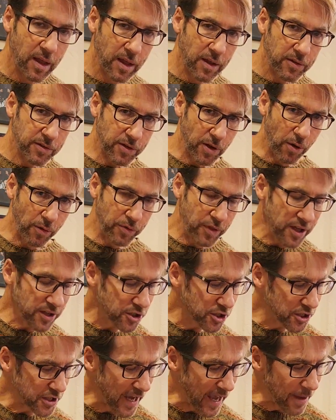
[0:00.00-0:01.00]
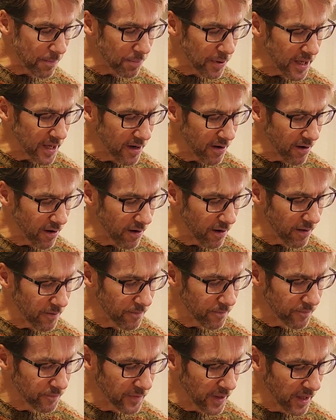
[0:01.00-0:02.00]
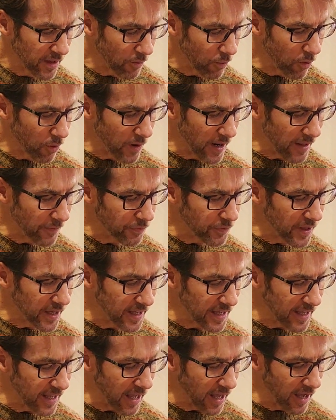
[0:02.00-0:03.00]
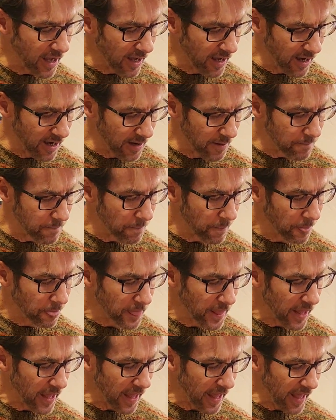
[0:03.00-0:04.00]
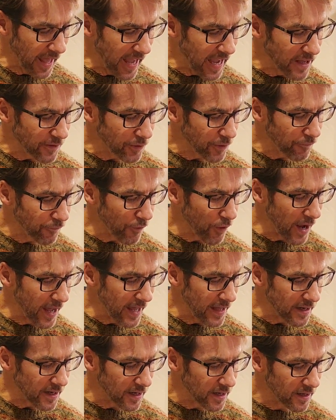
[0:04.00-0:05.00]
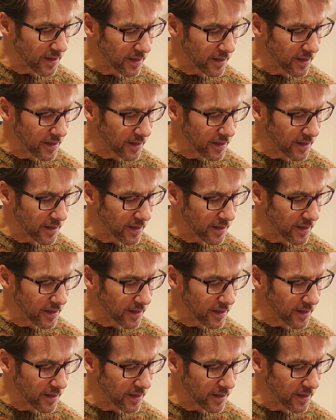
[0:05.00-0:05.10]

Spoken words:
So this shape here, we're at the 8th fret,